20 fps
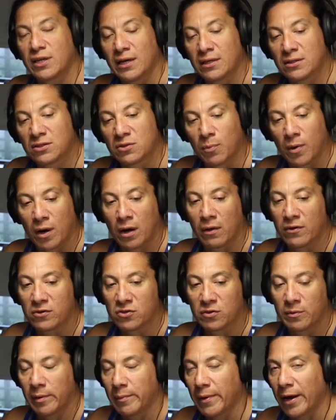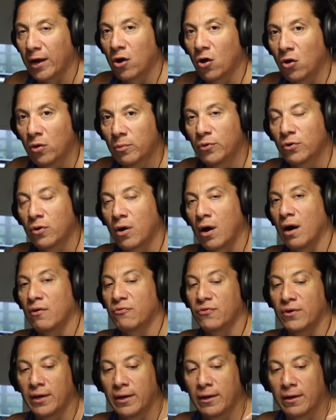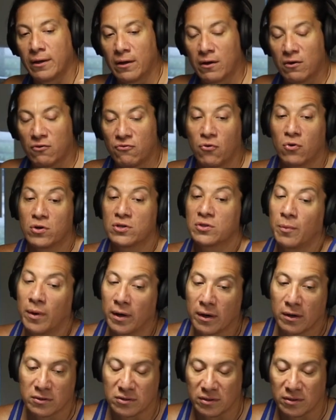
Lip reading: And tomorrow this will be my cold brew coffee for tomorrow.